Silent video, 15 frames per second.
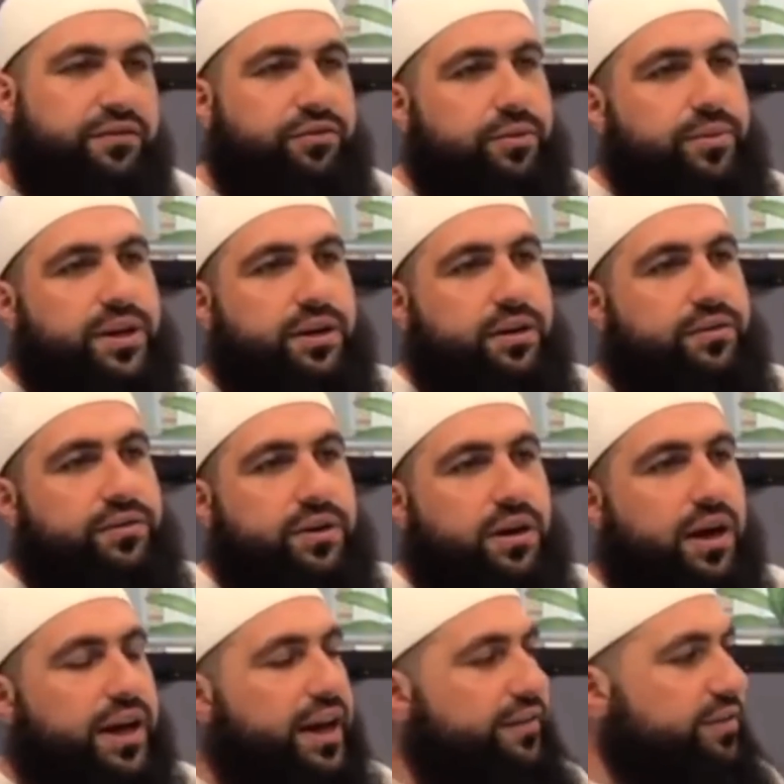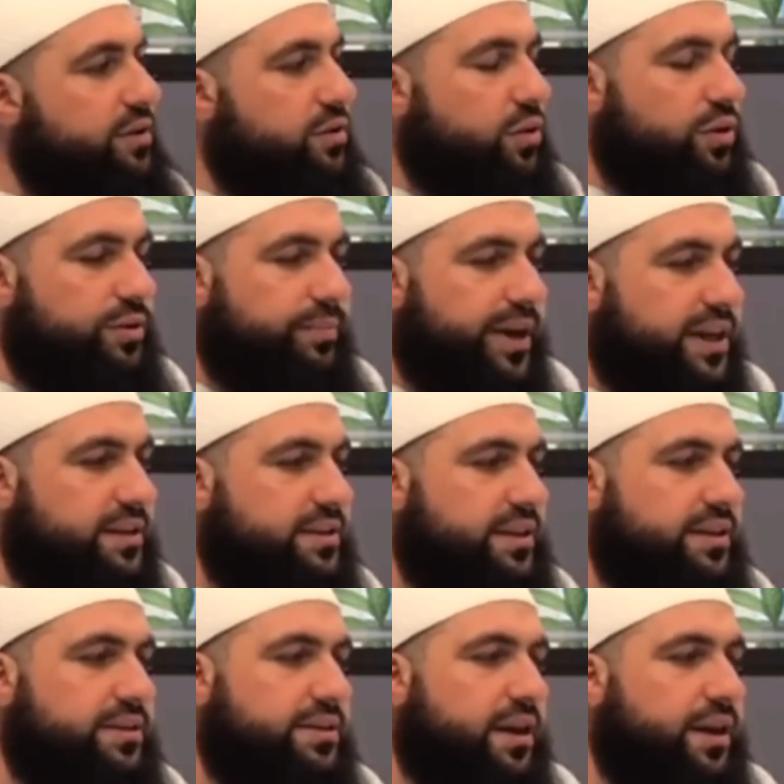every minute of it. I haven't turned back since.